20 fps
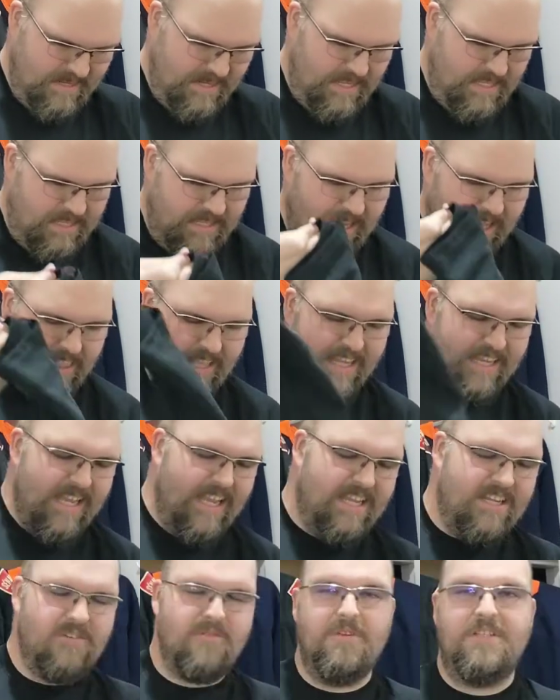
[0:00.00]
Not like I
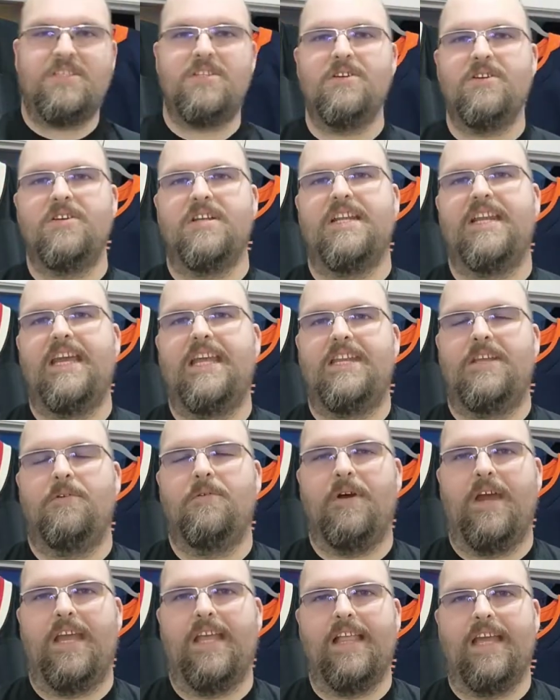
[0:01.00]
could return it
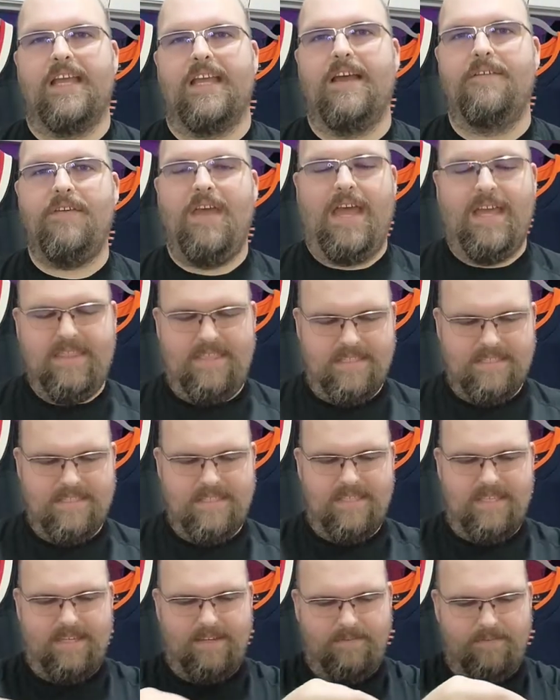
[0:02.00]
anyway. Like I've had this
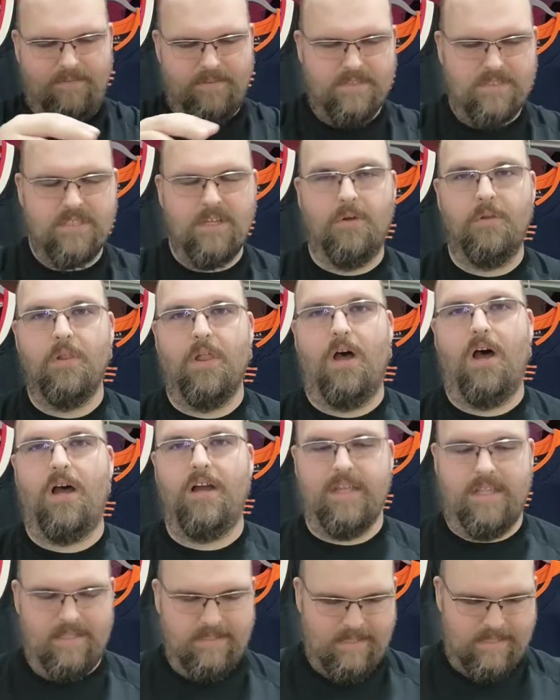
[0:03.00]
thing for so
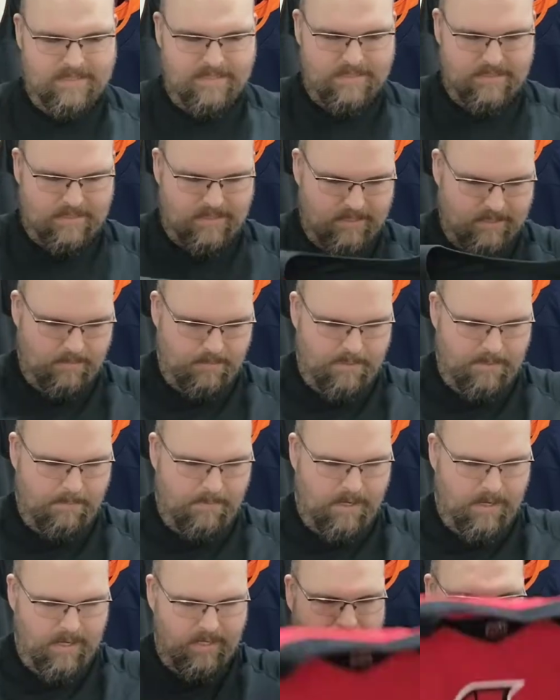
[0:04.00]
long. It, it's, it's going to be
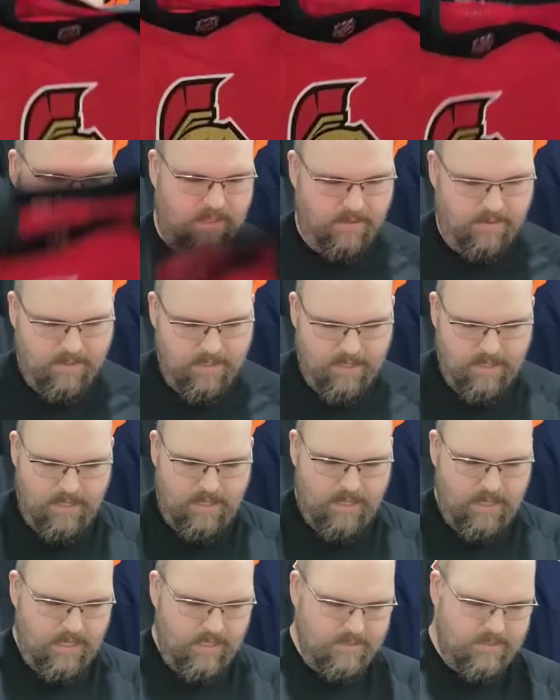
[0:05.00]
mine. So
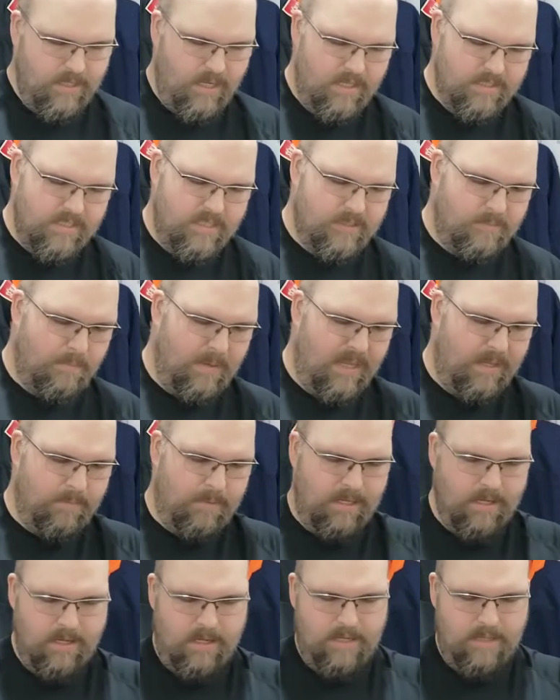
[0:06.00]
I'll toss this
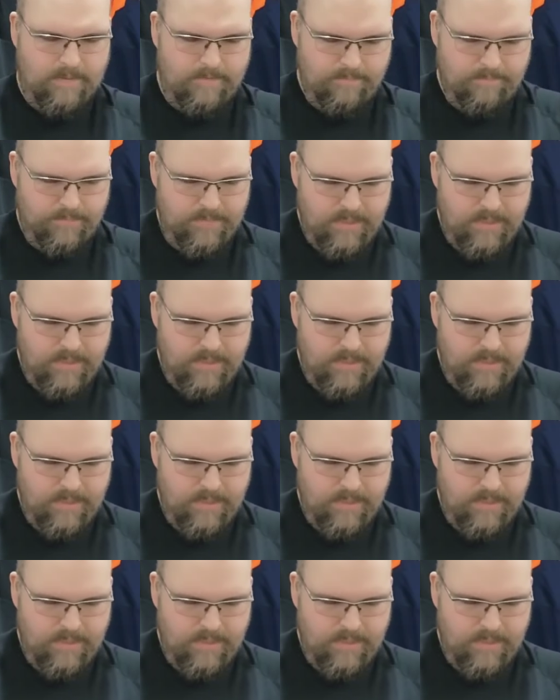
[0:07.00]
baby on.